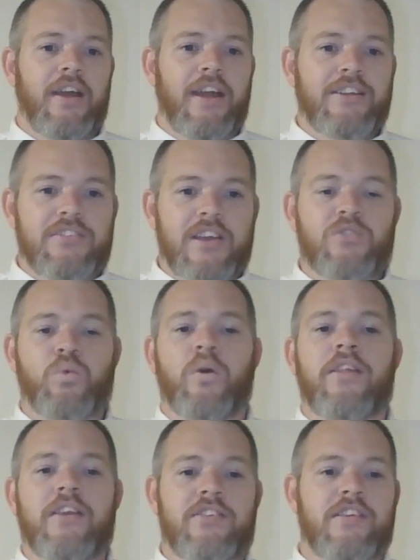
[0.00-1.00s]
it's
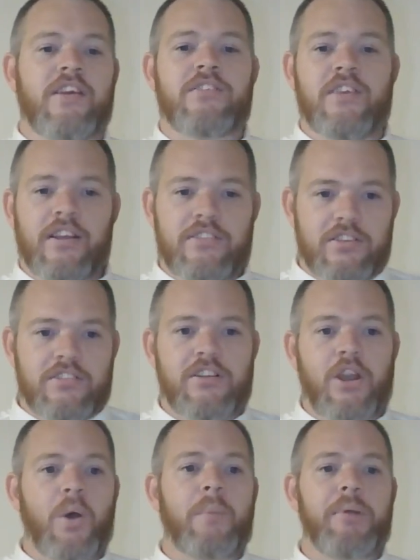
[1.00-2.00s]
one of these things that it's a
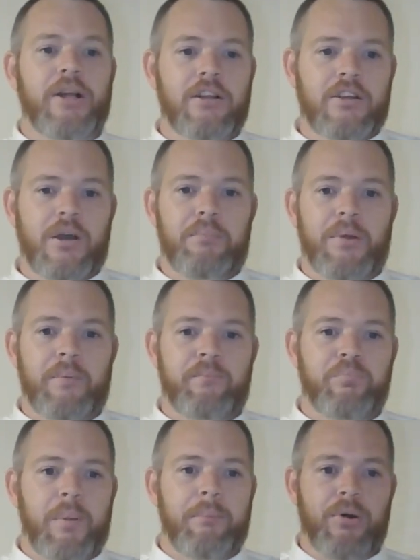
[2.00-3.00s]
slow build up,
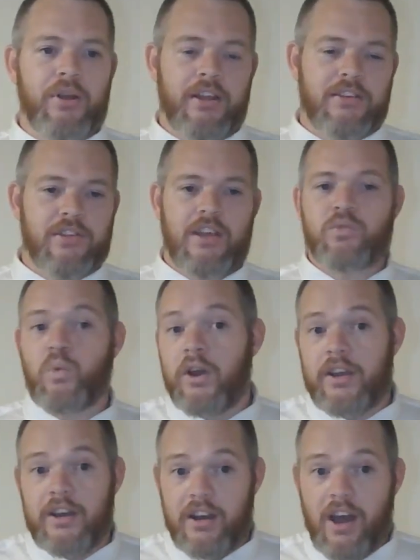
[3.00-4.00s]
but it's
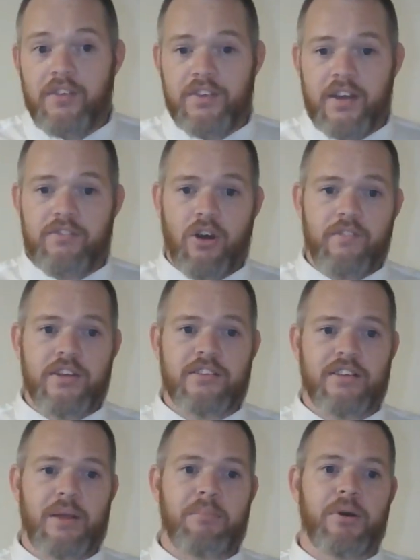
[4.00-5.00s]
working in our favor,
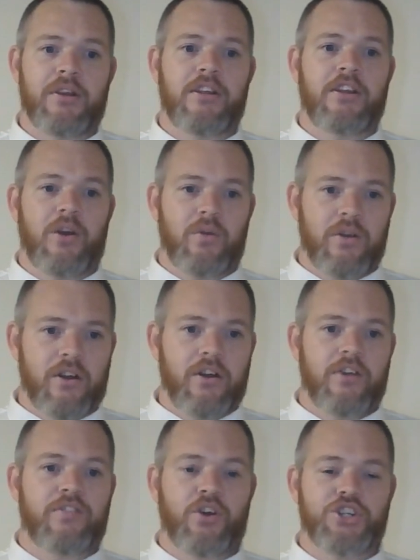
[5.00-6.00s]
obviously. But
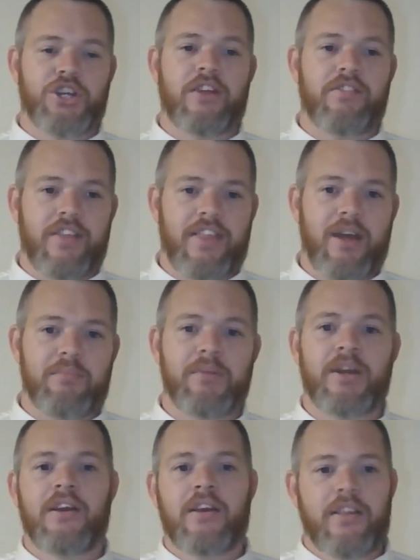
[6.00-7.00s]
unfortunately for
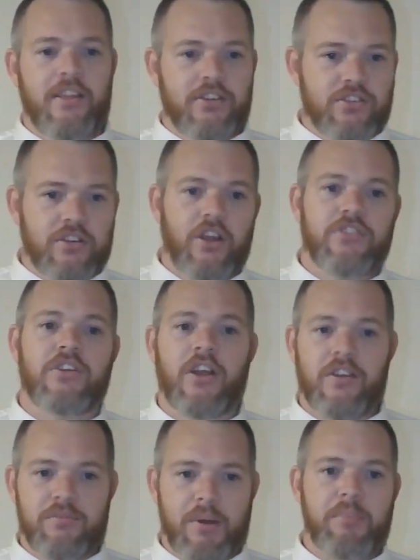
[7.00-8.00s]
them, they just lost a
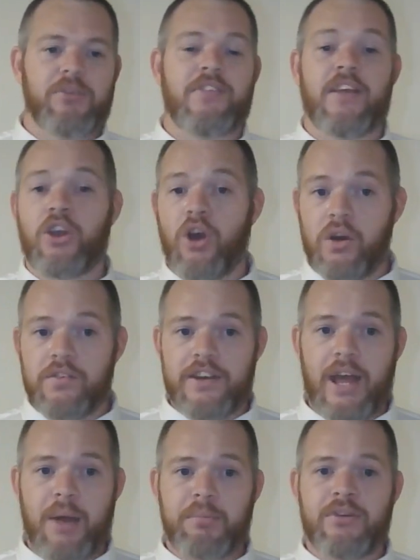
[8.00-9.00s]
lot of members, and then
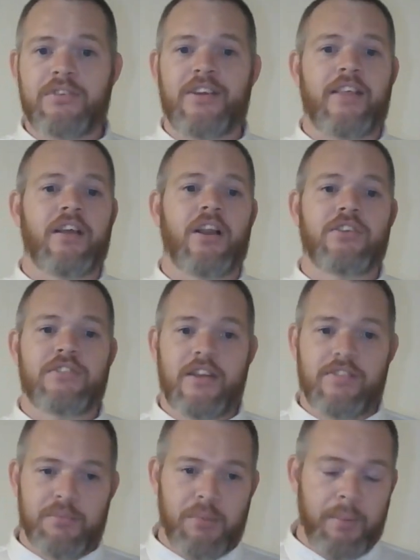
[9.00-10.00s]
COVID happened, and they lost
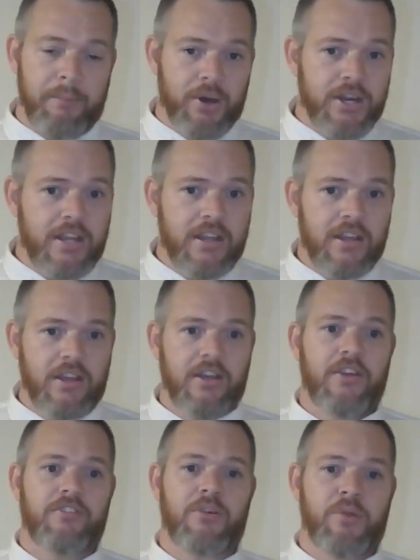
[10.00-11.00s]
even more money
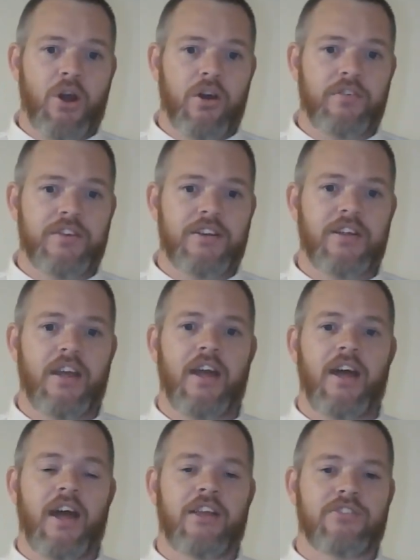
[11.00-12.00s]
from COVID,
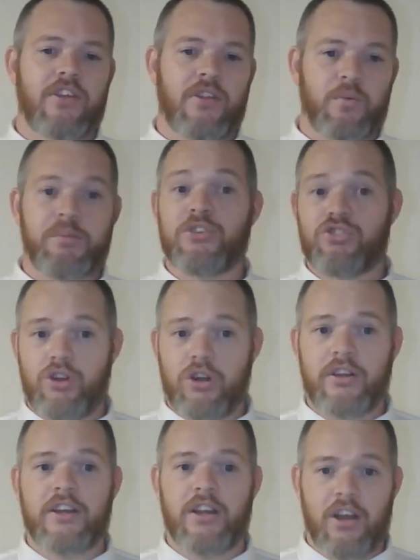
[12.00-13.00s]
and so they've been
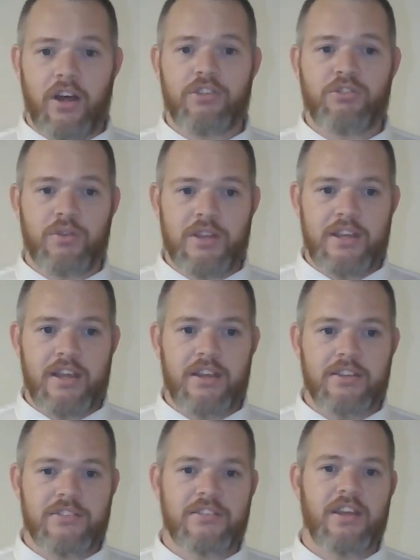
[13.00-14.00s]
struggling a lot through the
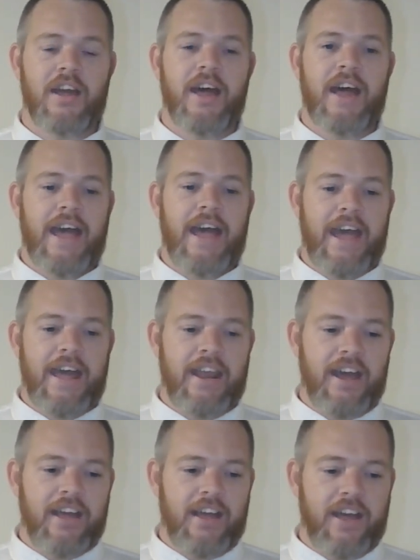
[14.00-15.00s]
years.
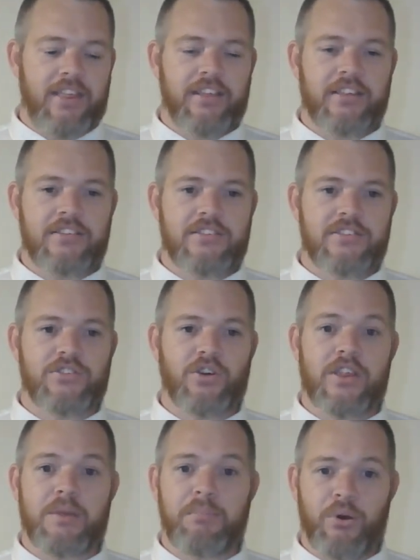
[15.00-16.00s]
And I think this is
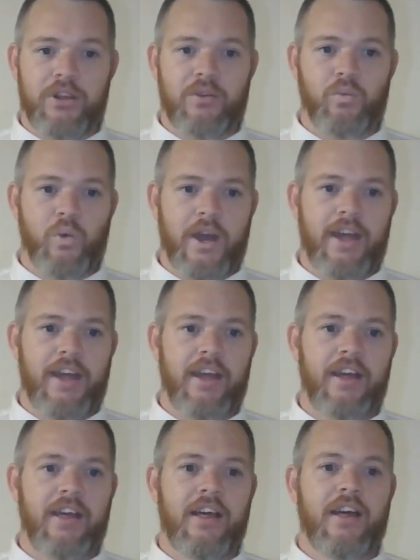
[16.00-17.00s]
sort of the point
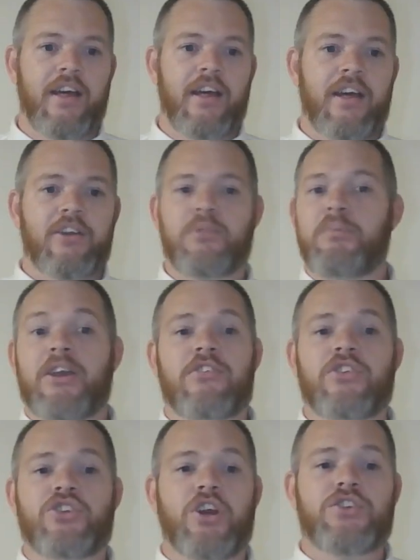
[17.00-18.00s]
where,
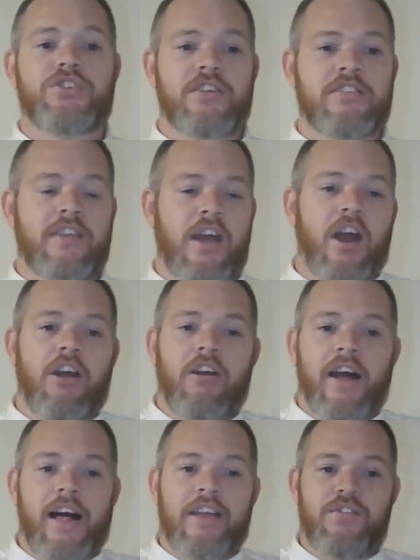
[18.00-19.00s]
because the church didn't say, all
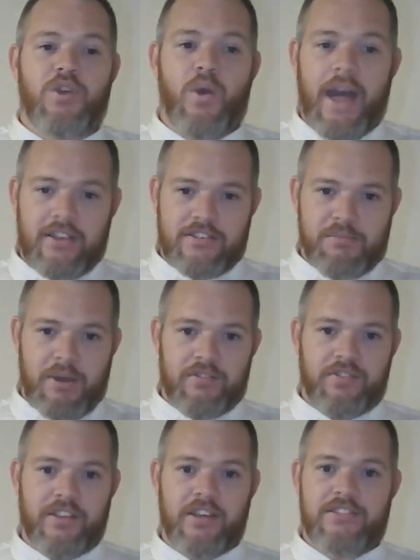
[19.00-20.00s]
right, I'll give you X
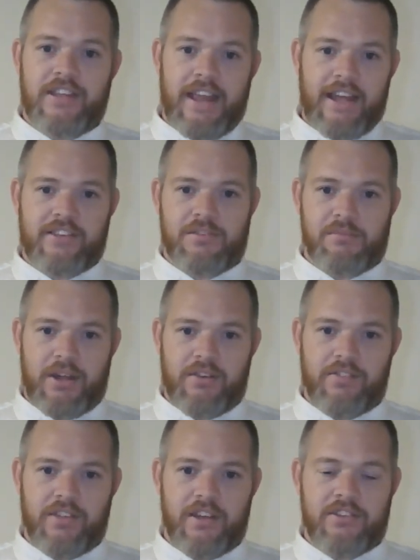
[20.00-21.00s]
amount for this and X amount
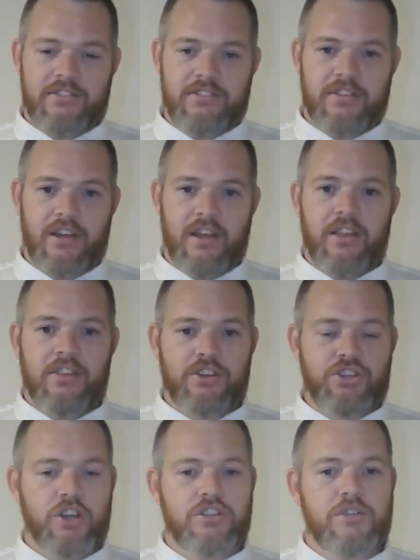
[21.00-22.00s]
of this. The
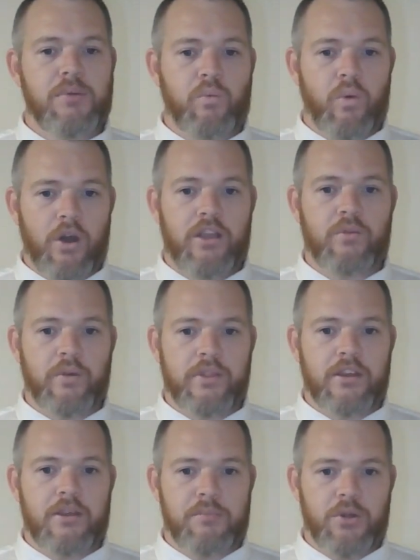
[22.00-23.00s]
church has been working
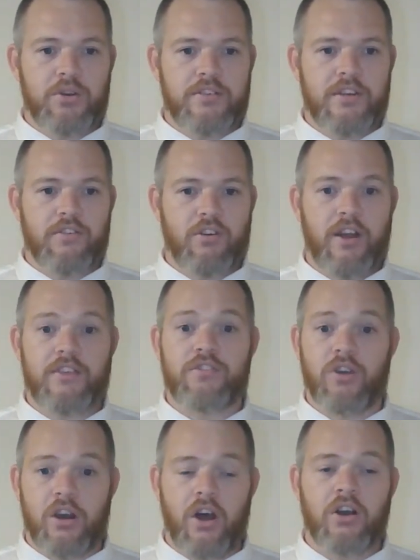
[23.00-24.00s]
with the Community of Christ
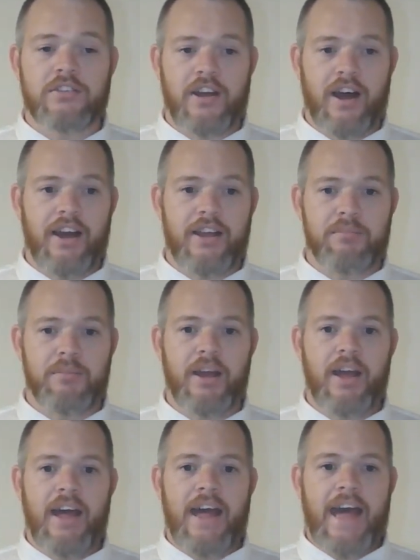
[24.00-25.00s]
for a long time.
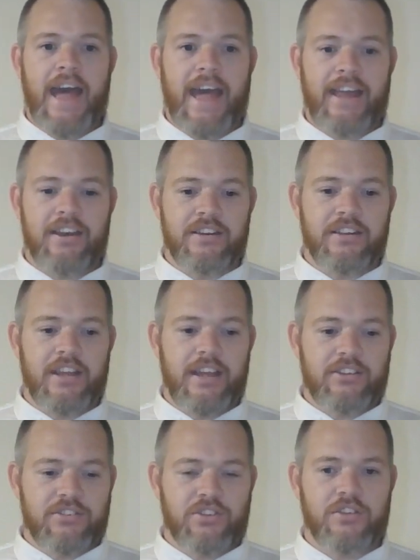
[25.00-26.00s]
And
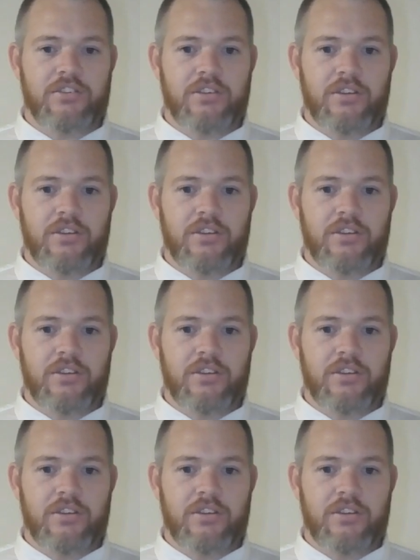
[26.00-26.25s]
it's just